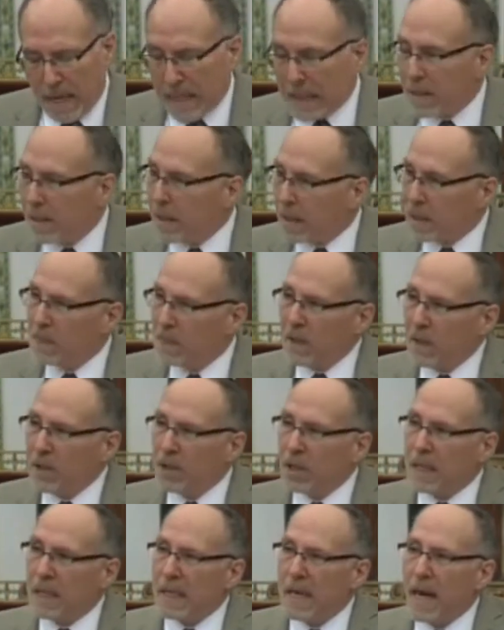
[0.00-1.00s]
It's an
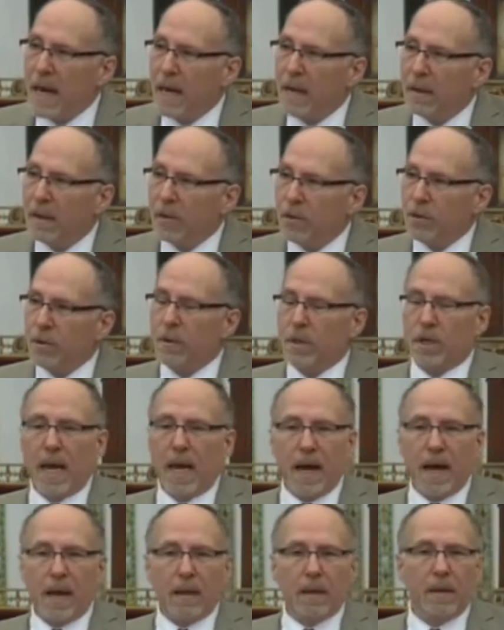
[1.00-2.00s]
auspicious day in the Jewish
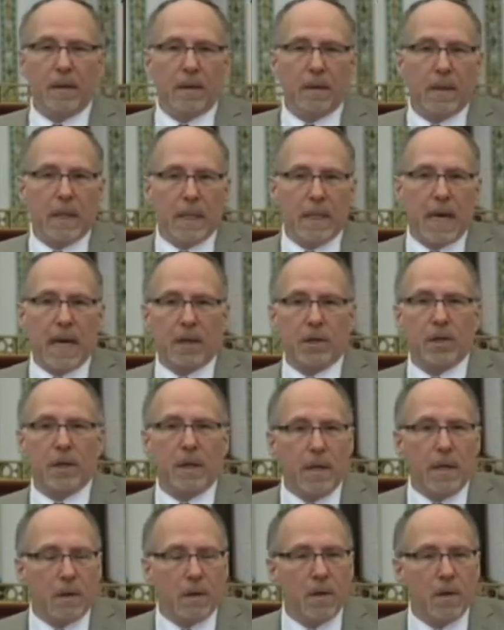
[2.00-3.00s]
calendar. It's
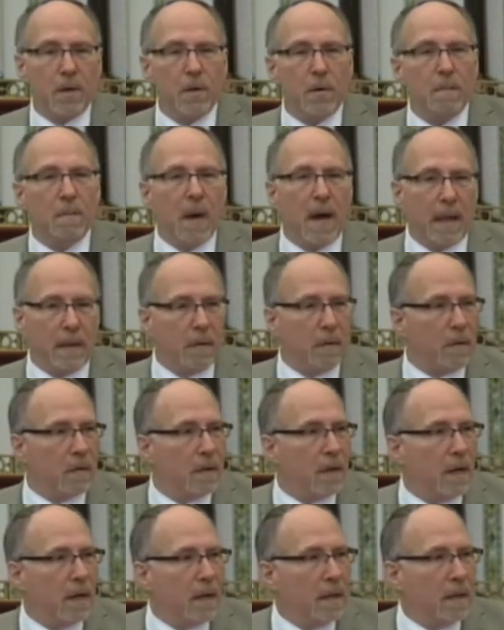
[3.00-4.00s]
actually the new
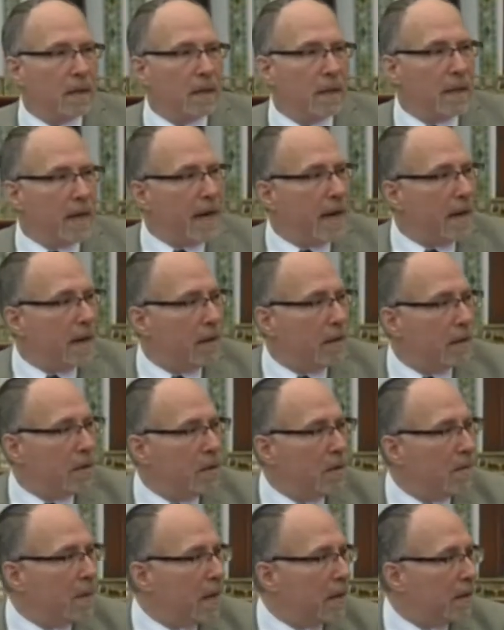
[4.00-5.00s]
month today, the
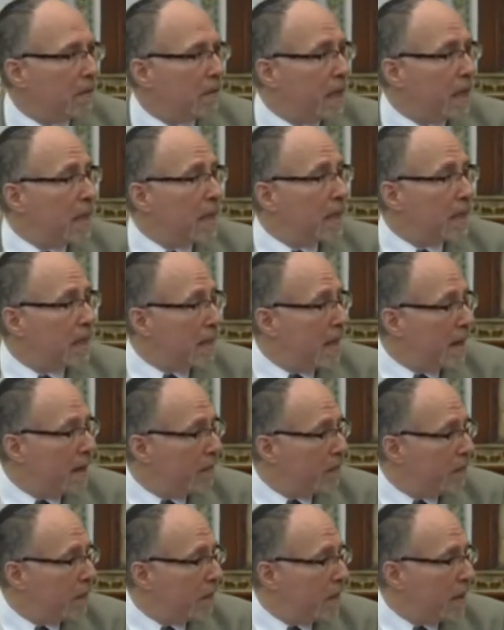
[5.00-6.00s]
new month of
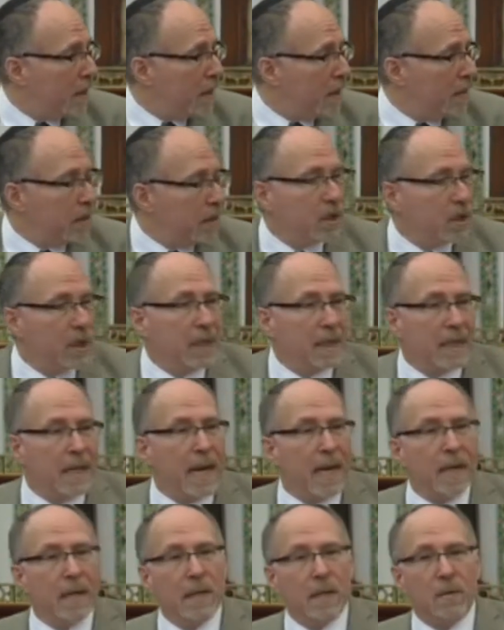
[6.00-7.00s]
Kislev, which
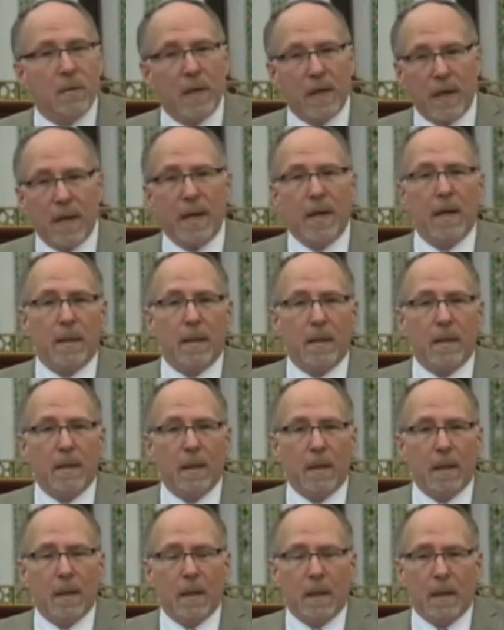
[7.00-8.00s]
contains within it
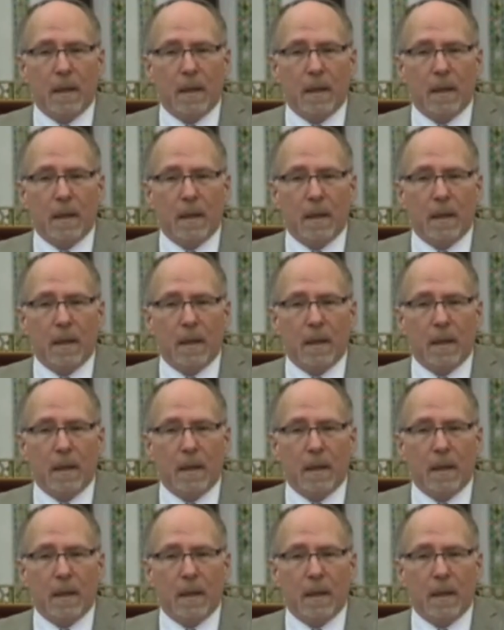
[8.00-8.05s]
